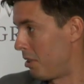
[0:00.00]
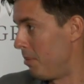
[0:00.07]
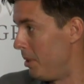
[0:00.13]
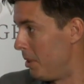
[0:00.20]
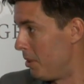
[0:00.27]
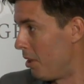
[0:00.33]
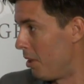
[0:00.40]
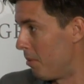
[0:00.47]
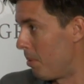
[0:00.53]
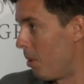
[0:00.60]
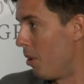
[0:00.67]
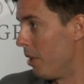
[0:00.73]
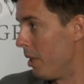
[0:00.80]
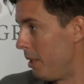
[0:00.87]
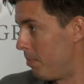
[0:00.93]
come into our
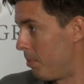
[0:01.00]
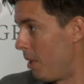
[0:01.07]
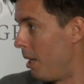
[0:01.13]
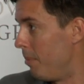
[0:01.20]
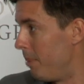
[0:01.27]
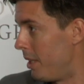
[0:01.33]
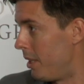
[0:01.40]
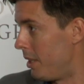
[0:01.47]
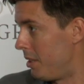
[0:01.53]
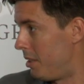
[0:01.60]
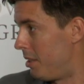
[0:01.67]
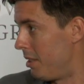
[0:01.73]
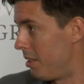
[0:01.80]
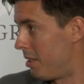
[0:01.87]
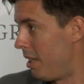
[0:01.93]
party
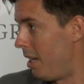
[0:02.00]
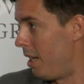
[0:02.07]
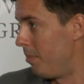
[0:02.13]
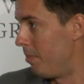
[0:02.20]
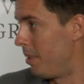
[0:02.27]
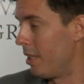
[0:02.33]
primaries this time.